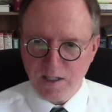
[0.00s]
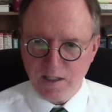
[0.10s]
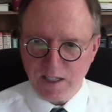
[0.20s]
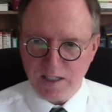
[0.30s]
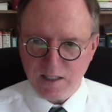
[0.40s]

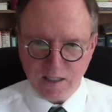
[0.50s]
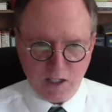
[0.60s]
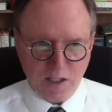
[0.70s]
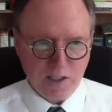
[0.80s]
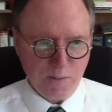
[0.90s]
that
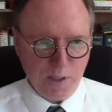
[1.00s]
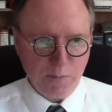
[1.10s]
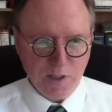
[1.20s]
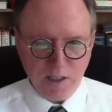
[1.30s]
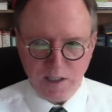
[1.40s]
are to be
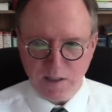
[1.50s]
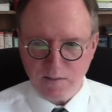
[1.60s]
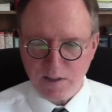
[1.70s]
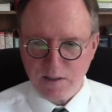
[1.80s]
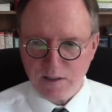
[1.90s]
believed.